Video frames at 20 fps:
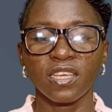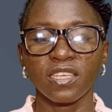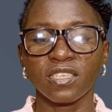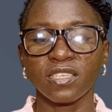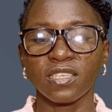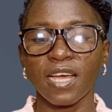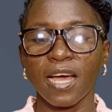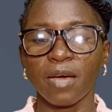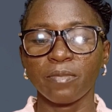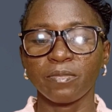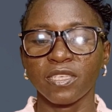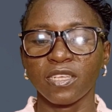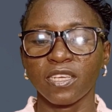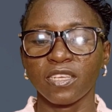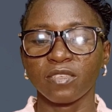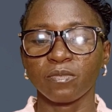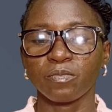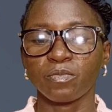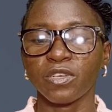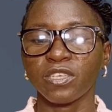his
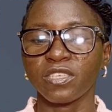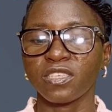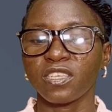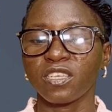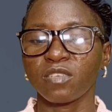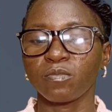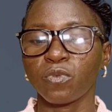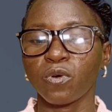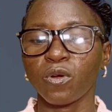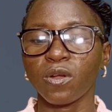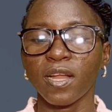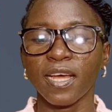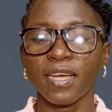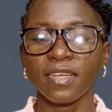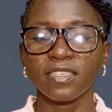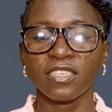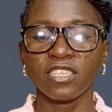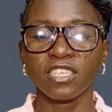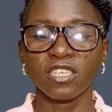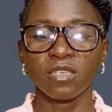cabinet, President Bola
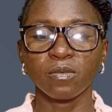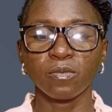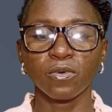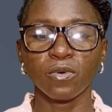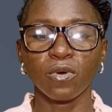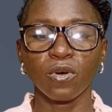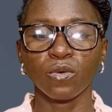Tinubu